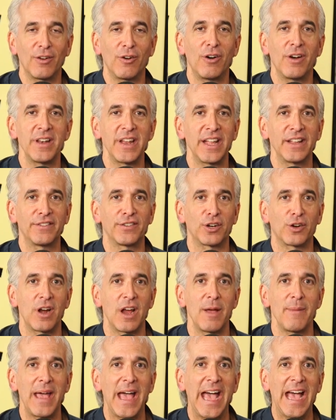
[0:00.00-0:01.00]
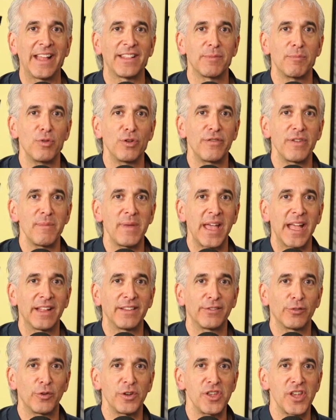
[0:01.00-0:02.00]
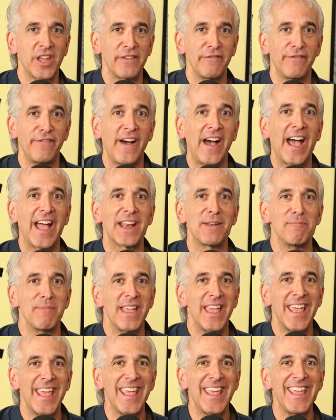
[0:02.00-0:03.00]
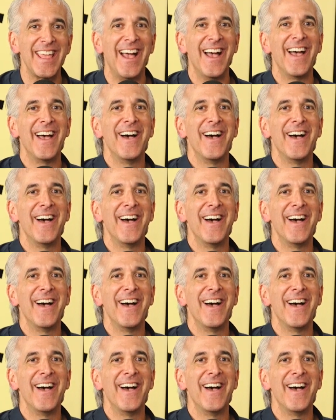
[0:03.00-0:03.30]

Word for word: on Instagram at MovieMance, or you can find me,